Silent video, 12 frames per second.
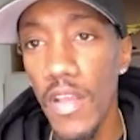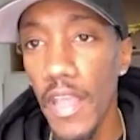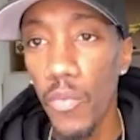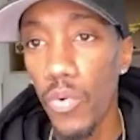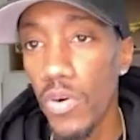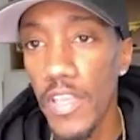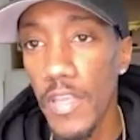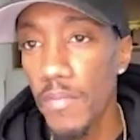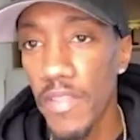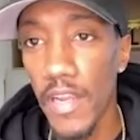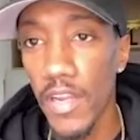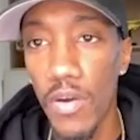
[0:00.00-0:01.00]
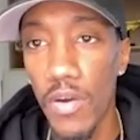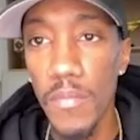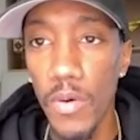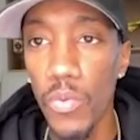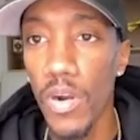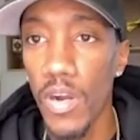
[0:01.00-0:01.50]
And we'll keep that going.
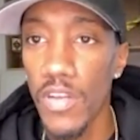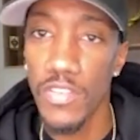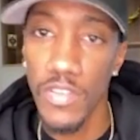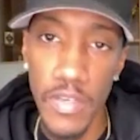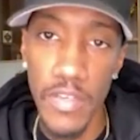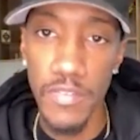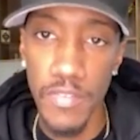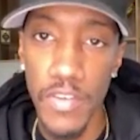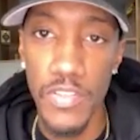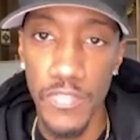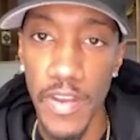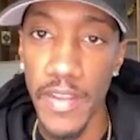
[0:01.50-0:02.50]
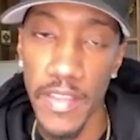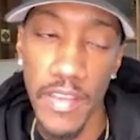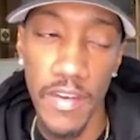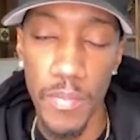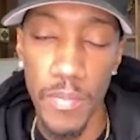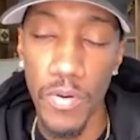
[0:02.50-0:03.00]
But we're also going to diversify again
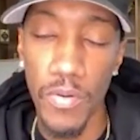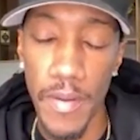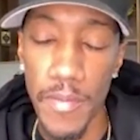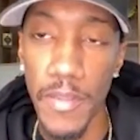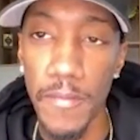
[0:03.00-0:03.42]
our program.